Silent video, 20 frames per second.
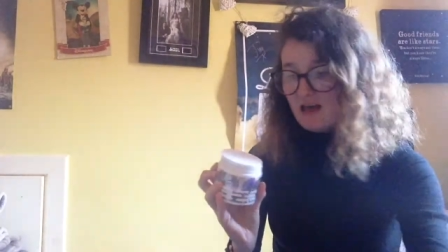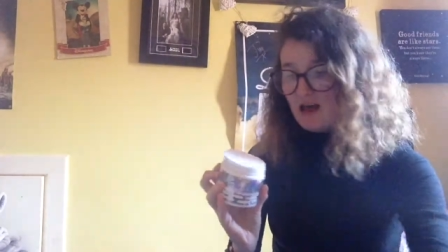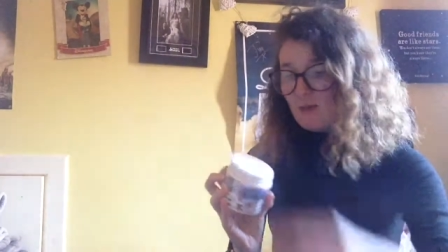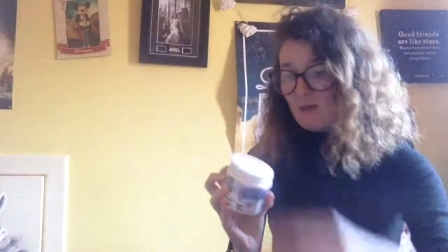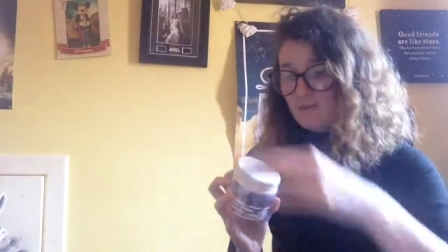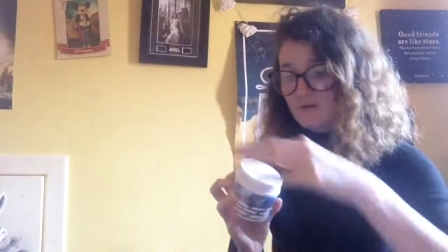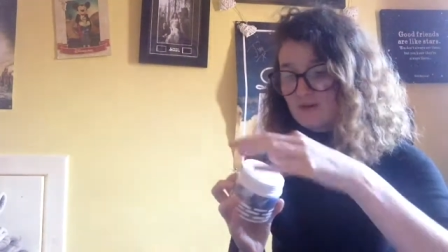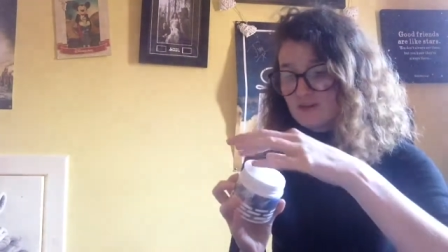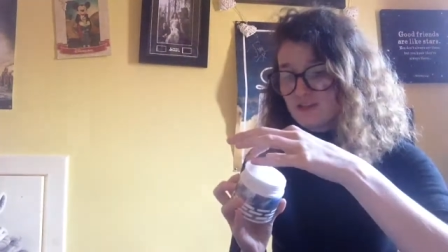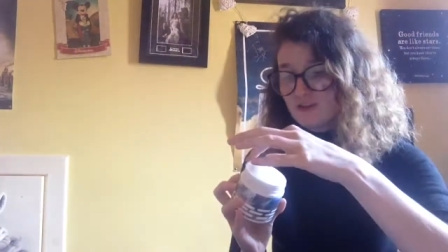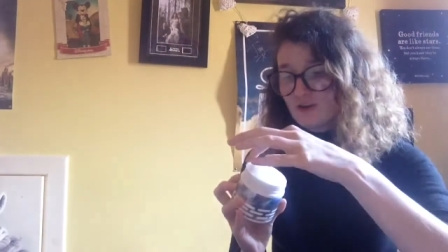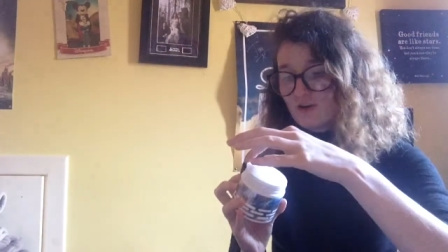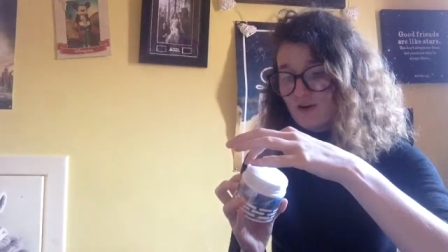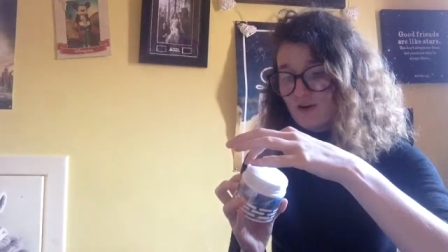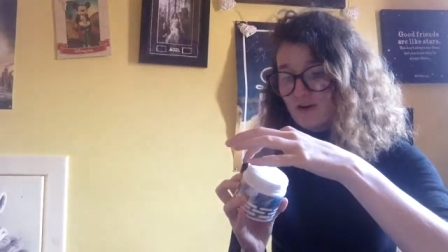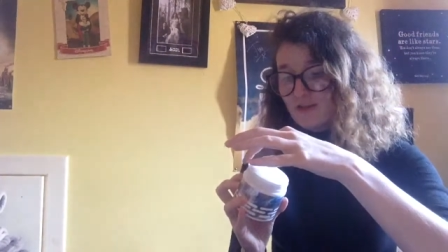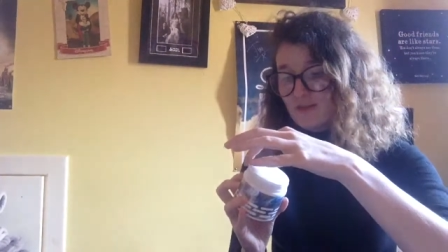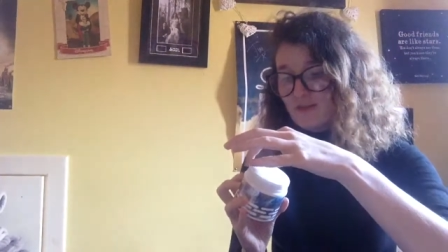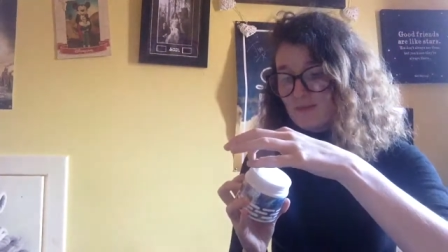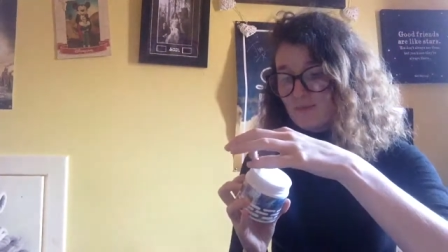I'll put it
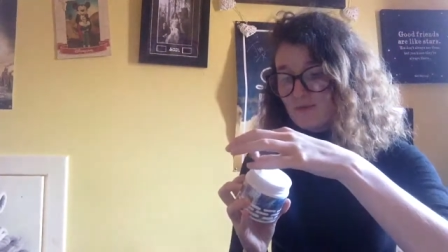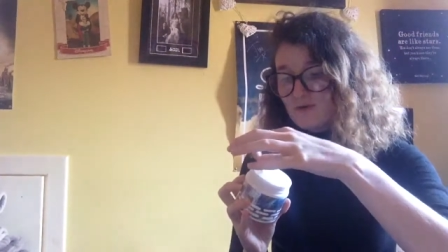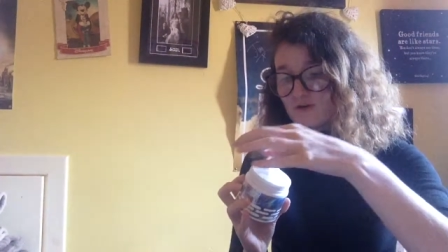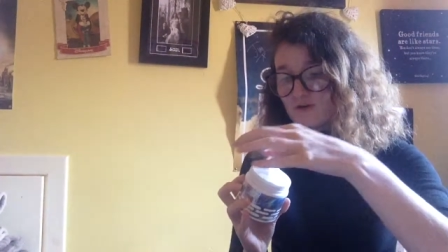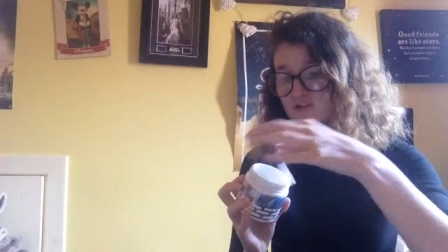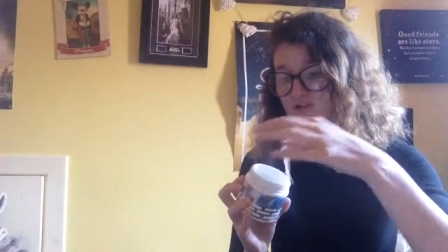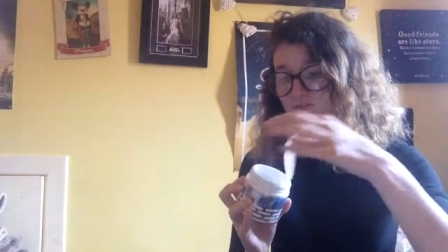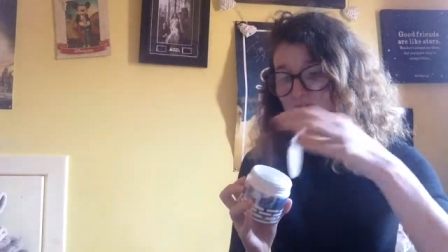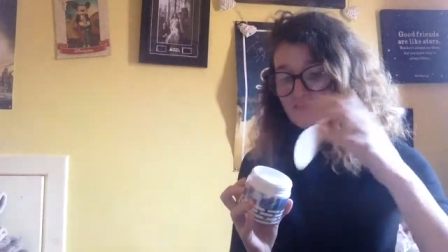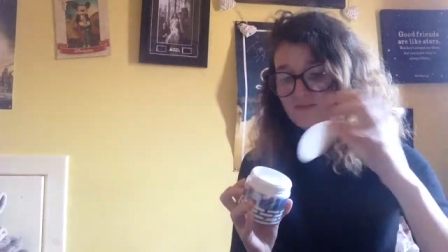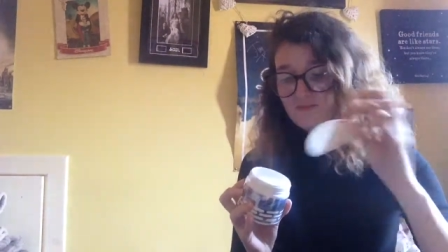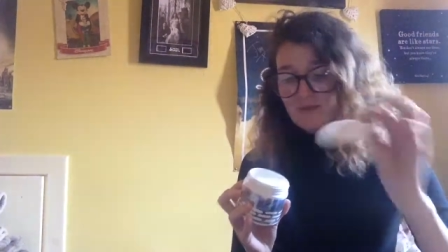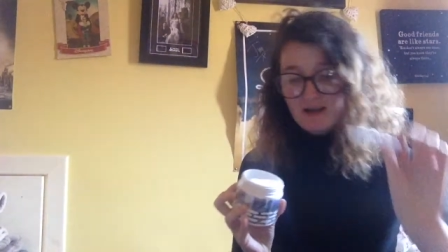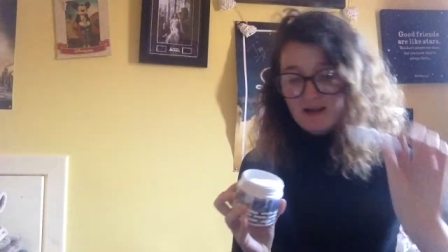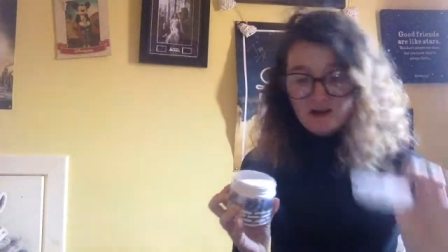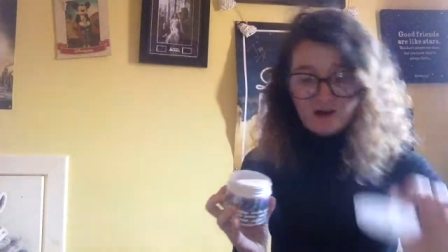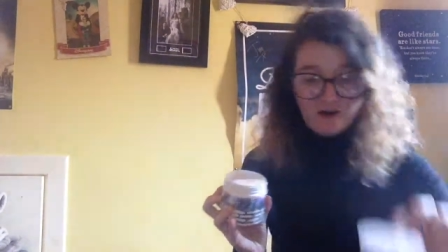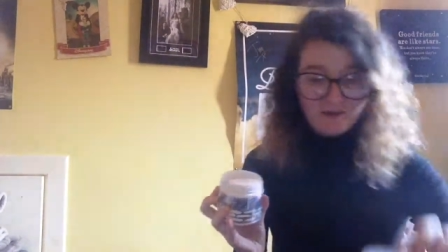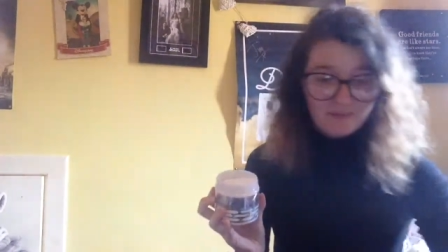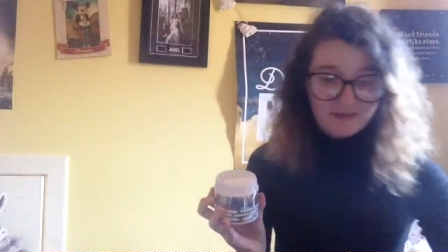on the bottom of
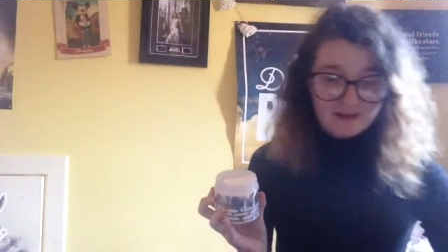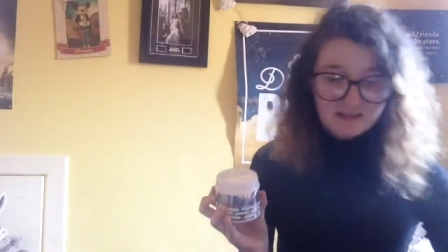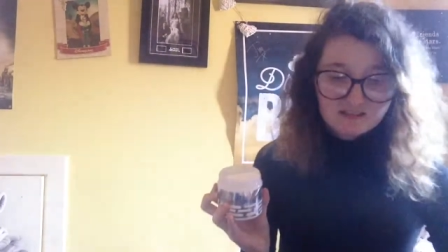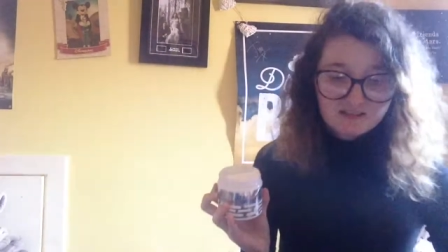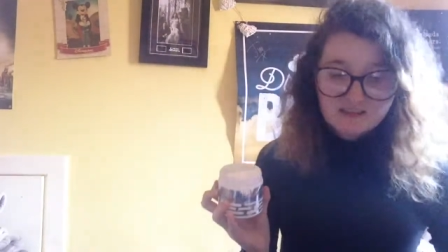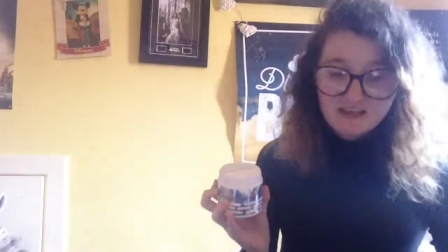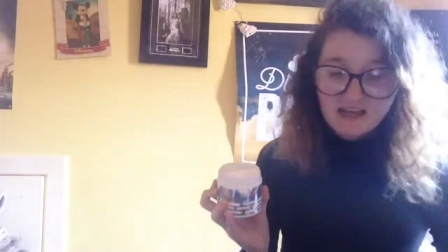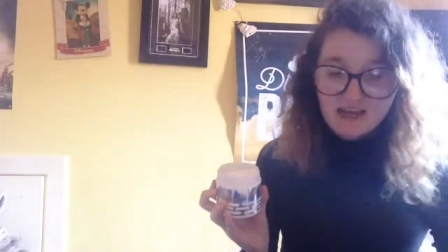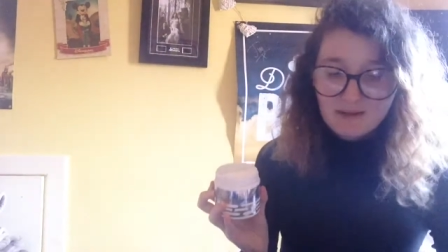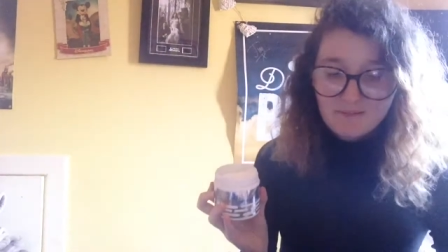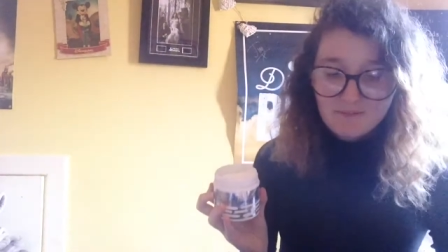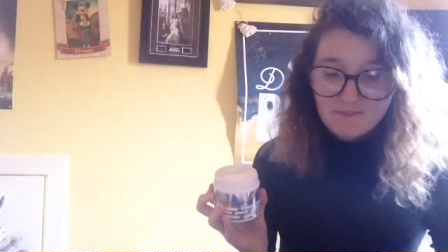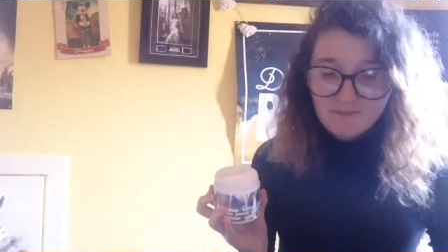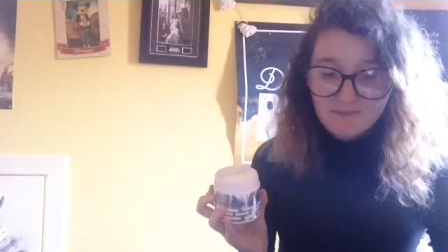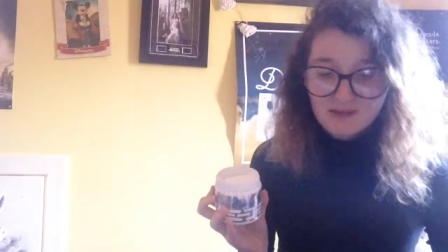my arm this time